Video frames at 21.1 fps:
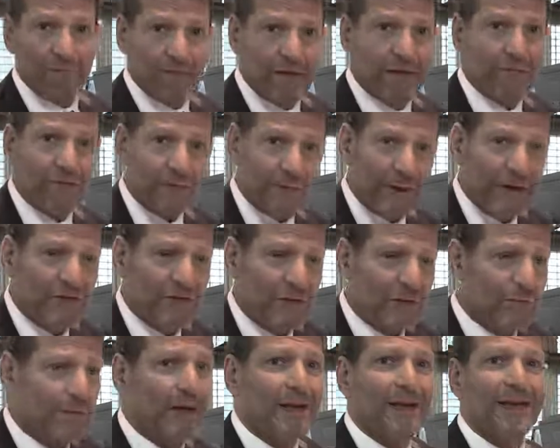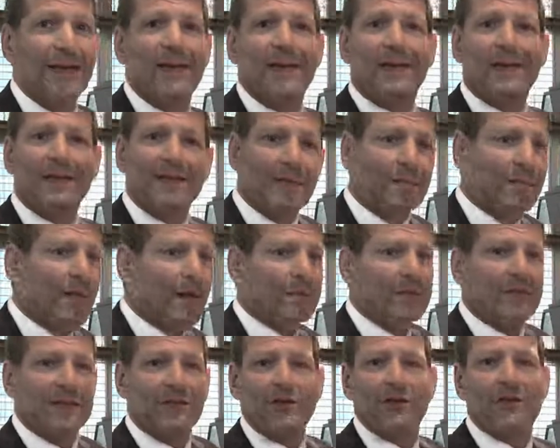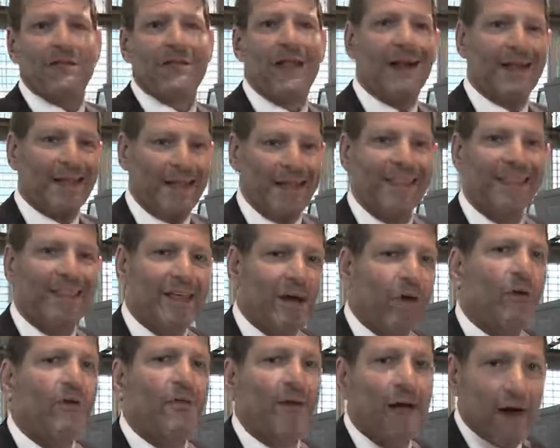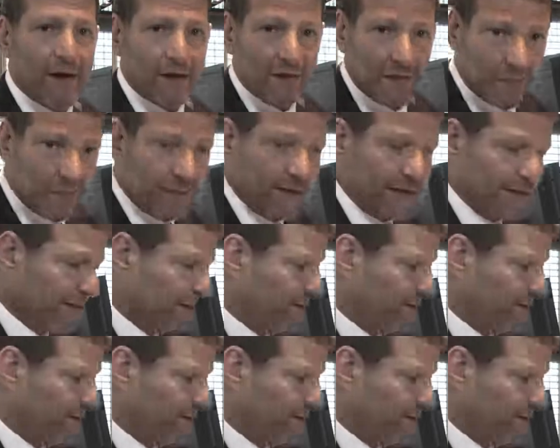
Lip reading: information, but sometimes it's just not in the orthogonal plane